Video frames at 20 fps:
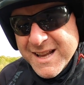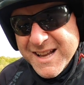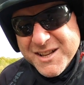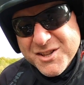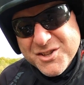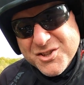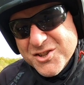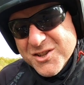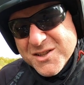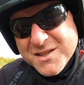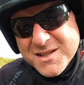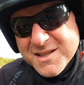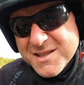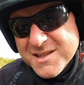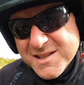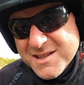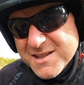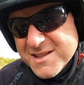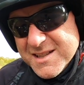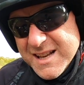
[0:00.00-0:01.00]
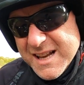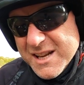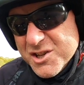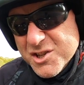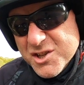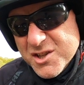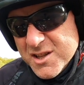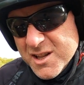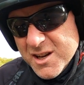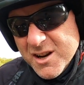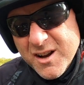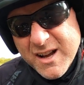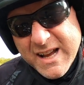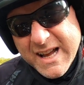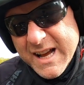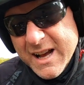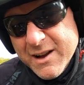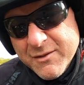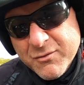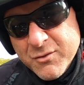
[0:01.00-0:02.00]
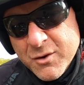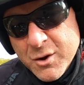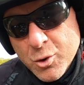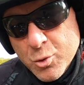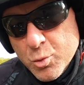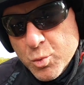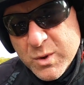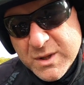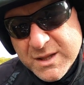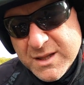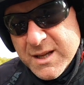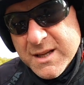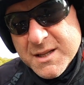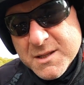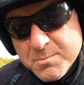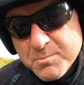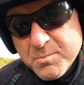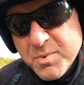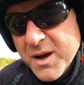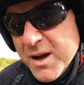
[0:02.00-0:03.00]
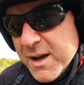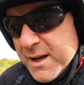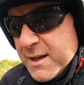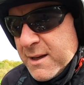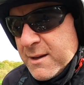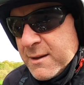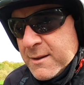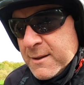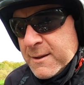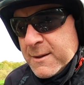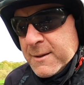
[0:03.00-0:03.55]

It's just a sensation that I have with this bike.